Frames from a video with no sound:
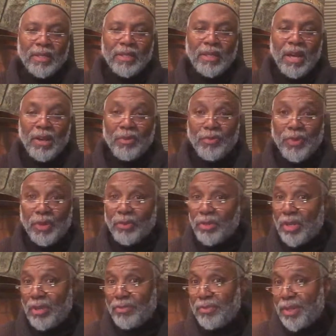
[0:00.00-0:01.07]
Now, the federal
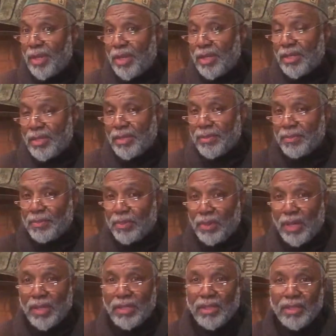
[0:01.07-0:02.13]
government has
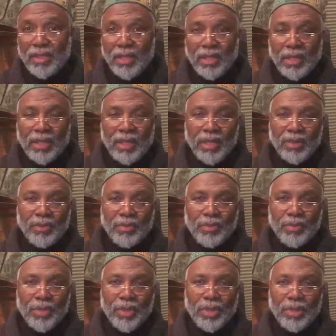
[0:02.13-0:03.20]
pledged that they
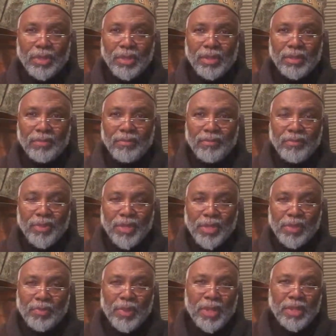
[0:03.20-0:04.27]
will
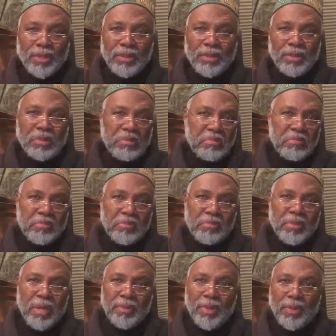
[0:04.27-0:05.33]
spend
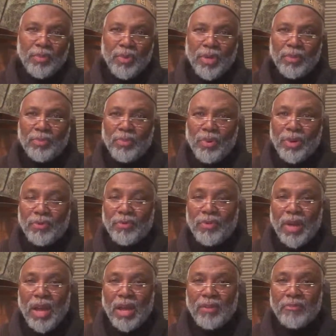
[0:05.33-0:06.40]
maybe
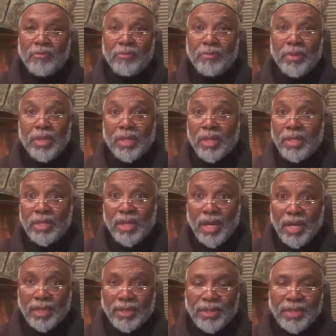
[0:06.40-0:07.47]
$1.5
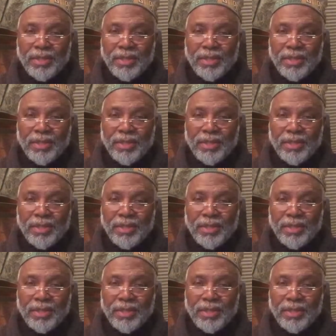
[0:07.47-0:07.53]
billion